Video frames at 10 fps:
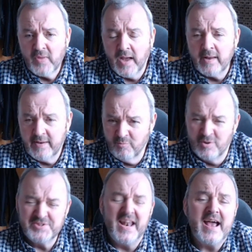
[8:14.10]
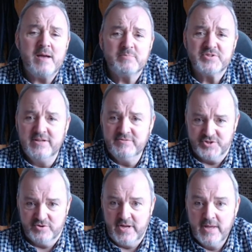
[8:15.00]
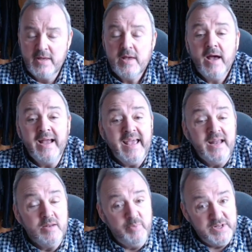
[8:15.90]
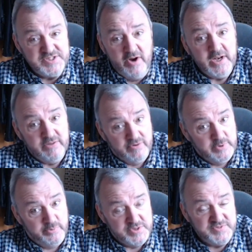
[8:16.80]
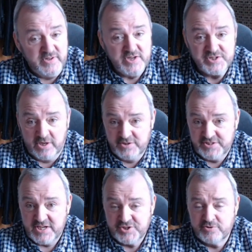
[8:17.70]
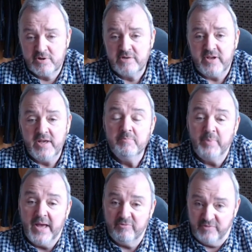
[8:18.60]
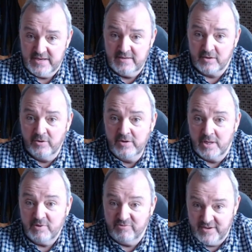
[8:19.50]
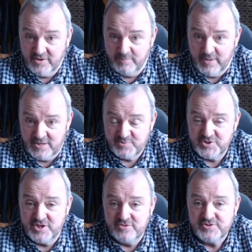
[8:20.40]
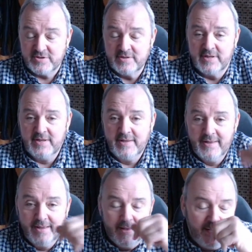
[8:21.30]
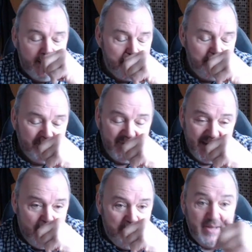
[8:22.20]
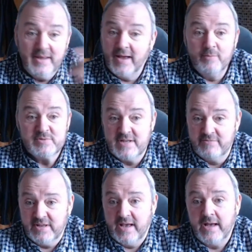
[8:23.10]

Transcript: And it was an absolute joy. Again, a bit tiny for me when it was finished. I could test drive it in bare feet. I couldn't get my feet on the pedals with shoes on. Um, but yeah, it was lovely.